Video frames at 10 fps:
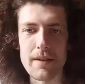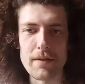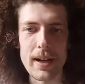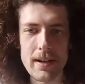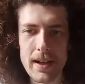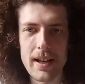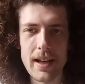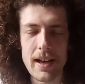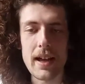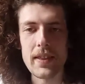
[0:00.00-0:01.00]
Right.
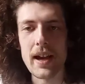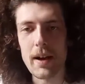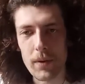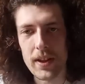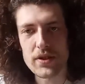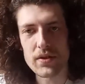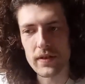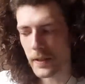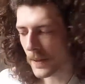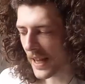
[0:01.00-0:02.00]
And now I want the story
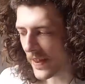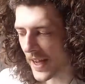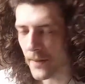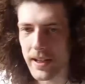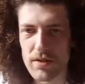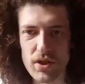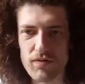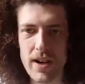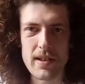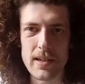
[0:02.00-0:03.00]
to play out that way, just
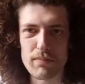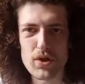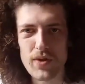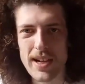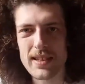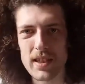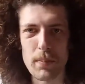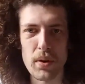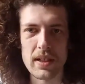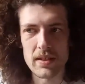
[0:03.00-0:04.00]
very straight to the
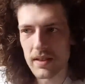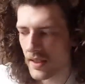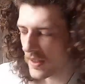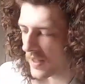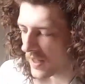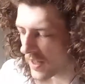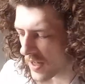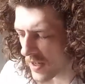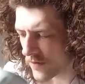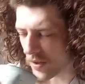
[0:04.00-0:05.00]
point,
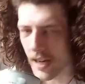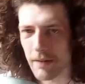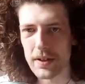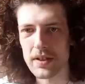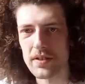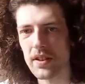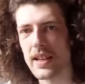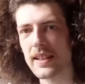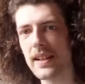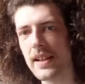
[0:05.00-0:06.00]
rather than like,
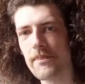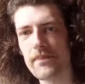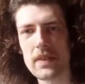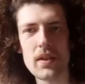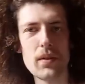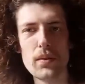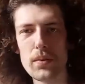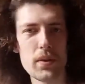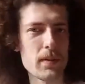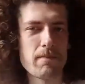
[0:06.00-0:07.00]
oh,
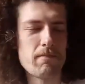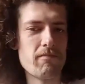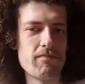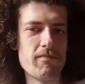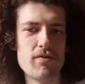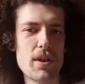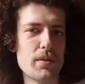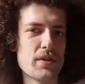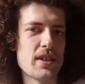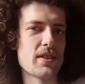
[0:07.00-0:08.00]
the
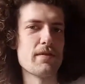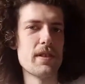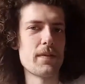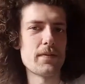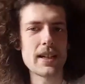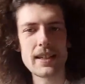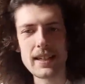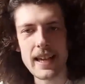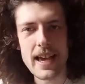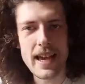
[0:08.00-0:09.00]
roses are in the fucking
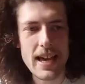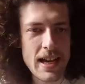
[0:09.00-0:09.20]
air